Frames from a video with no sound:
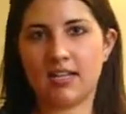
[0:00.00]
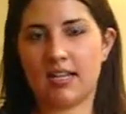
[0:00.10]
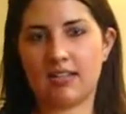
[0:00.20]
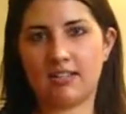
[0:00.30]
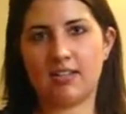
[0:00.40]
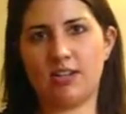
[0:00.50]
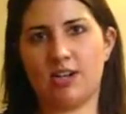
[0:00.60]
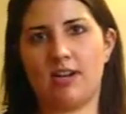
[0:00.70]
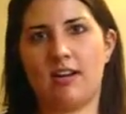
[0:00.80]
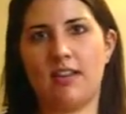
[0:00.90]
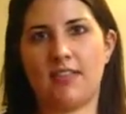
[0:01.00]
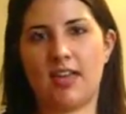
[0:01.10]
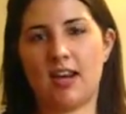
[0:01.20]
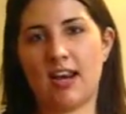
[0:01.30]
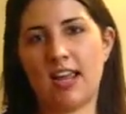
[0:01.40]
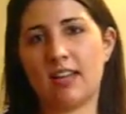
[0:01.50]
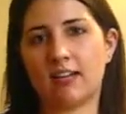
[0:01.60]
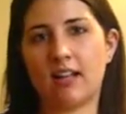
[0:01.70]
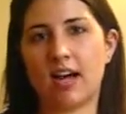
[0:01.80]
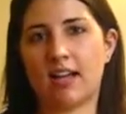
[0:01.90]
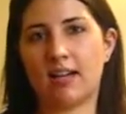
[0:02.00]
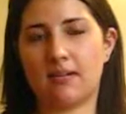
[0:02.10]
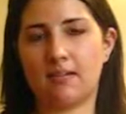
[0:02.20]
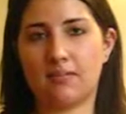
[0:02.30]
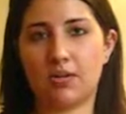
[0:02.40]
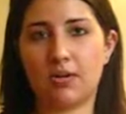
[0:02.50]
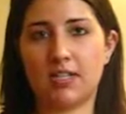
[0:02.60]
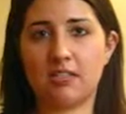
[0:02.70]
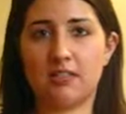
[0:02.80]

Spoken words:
eat dinner, and then at 8 o'clock I'm going